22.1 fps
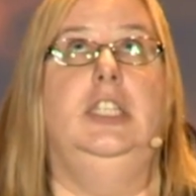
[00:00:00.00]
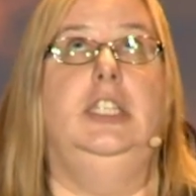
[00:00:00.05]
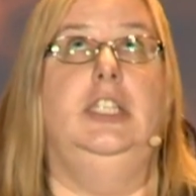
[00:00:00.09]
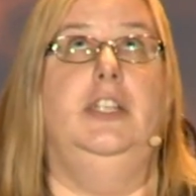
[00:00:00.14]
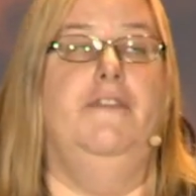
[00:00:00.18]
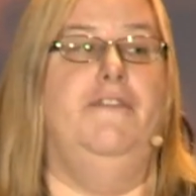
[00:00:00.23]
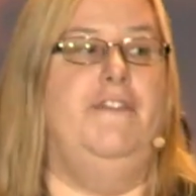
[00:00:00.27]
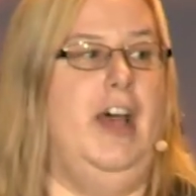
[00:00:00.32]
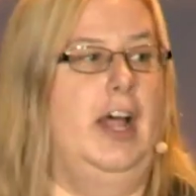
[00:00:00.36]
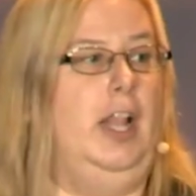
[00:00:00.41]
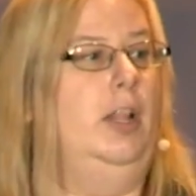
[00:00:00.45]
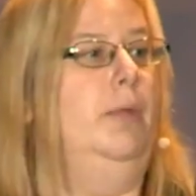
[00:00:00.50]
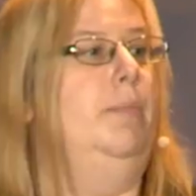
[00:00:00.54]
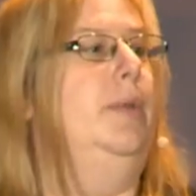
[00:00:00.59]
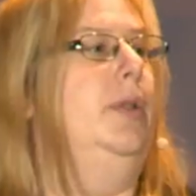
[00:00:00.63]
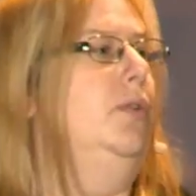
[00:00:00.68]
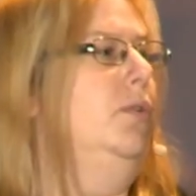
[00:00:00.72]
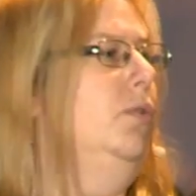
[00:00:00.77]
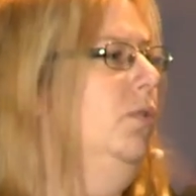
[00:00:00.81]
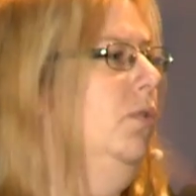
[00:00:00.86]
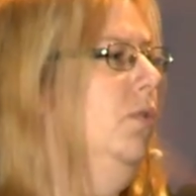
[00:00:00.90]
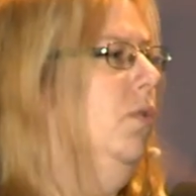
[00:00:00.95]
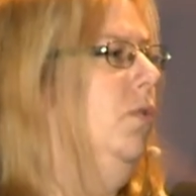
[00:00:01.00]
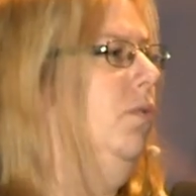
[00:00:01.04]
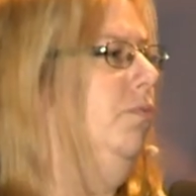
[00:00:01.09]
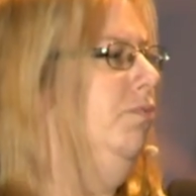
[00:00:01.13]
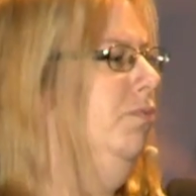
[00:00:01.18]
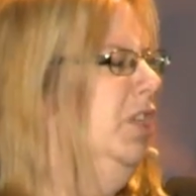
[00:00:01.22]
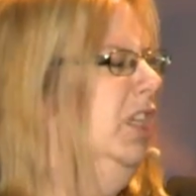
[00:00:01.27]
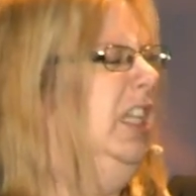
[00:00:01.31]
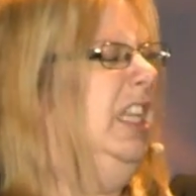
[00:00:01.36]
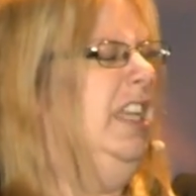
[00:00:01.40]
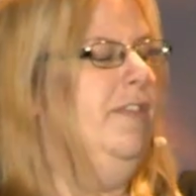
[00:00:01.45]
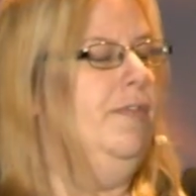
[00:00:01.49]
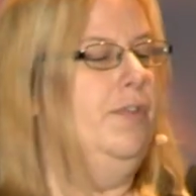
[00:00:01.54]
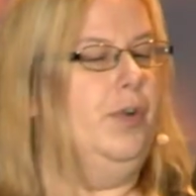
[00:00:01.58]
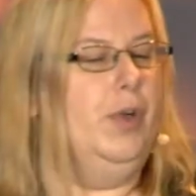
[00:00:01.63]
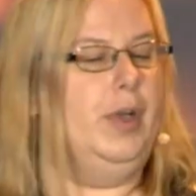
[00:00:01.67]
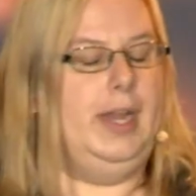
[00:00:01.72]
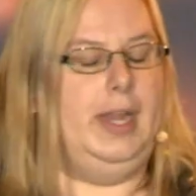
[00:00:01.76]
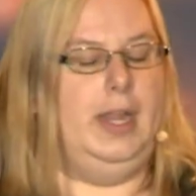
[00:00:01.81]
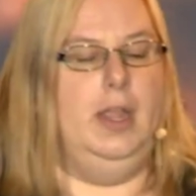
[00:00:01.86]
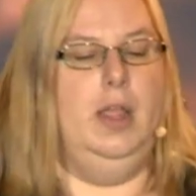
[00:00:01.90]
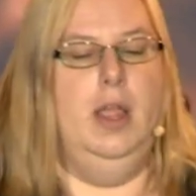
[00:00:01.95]
development or, or,
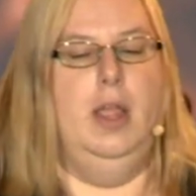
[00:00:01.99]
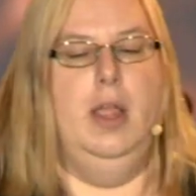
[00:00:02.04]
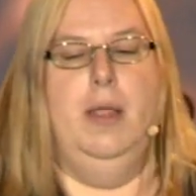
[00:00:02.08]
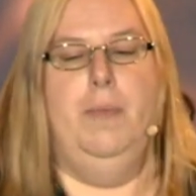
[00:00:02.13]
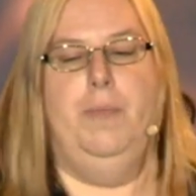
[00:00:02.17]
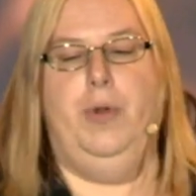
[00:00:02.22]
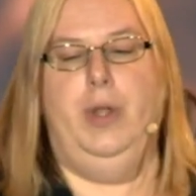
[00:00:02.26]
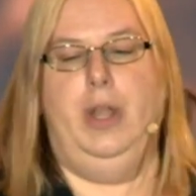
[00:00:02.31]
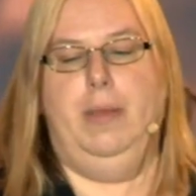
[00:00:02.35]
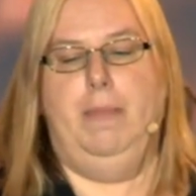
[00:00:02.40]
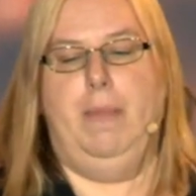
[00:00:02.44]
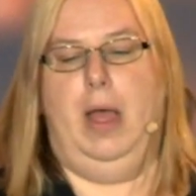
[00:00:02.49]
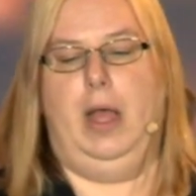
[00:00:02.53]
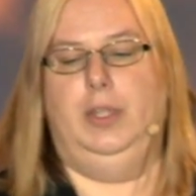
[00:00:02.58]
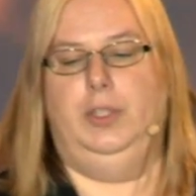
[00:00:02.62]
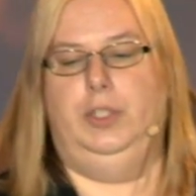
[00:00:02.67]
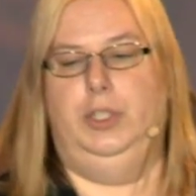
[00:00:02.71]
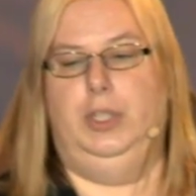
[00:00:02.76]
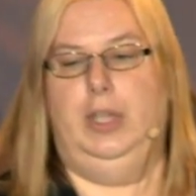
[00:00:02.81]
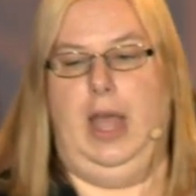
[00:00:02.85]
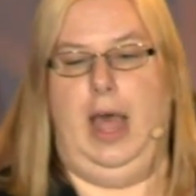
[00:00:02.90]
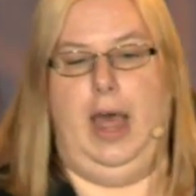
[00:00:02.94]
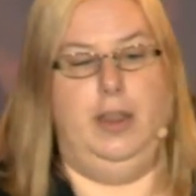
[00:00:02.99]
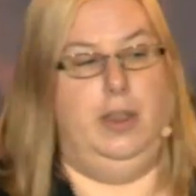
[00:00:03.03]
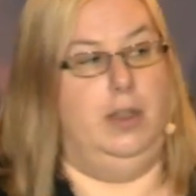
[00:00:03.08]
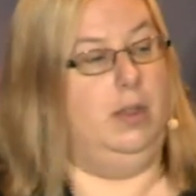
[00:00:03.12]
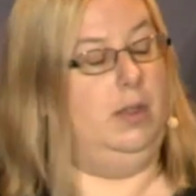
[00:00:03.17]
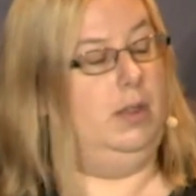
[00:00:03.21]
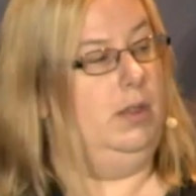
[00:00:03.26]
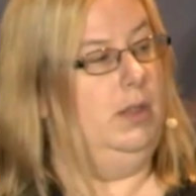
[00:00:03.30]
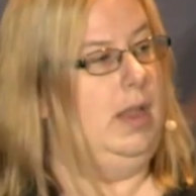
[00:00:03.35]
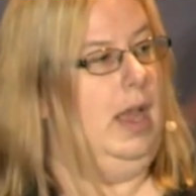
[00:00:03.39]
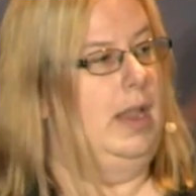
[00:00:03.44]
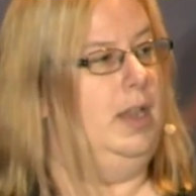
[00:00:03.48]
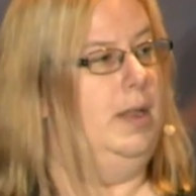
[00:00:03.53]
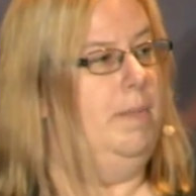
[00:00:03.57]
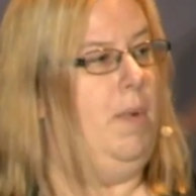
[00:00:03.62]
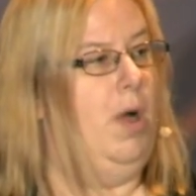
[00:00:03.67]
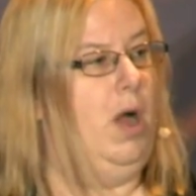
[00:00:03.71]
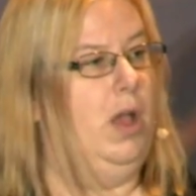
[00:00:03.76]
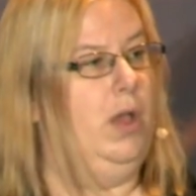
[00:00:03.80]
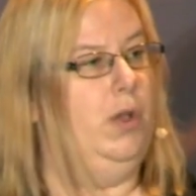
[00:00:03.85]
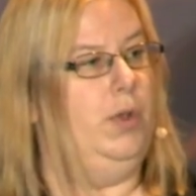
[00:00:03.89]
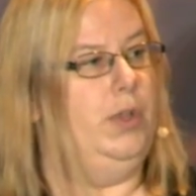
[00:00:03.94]
delivery pretty much under, under
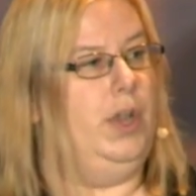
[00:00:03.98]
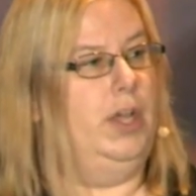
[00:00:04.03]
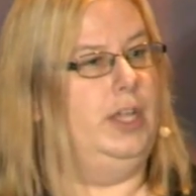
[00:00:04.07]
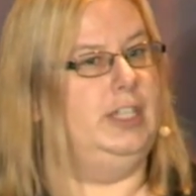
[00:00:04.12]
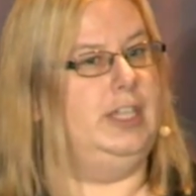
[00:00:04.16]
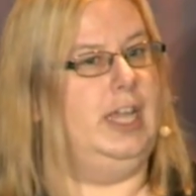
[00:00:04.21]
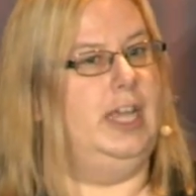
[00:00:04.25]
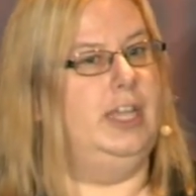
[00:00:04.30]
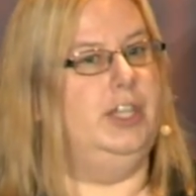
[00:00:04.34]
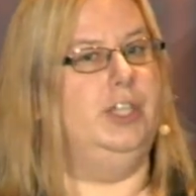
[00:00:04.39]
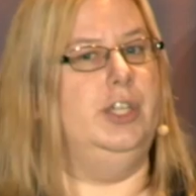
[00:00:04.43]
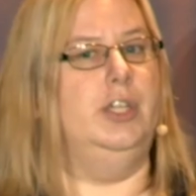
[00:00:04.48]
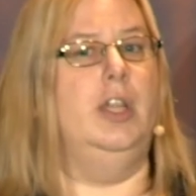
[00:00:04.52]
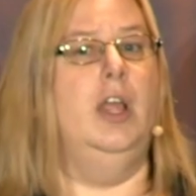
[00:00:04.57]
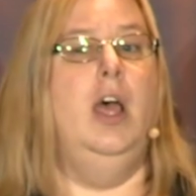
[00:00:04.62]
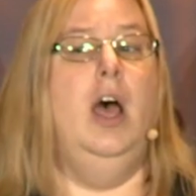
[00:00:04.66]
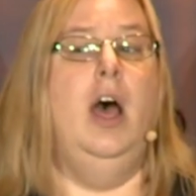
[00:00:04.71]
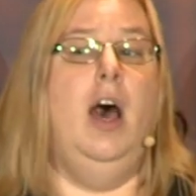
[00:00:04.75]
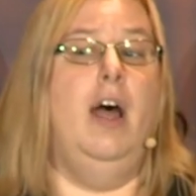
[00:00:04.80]
my organisation.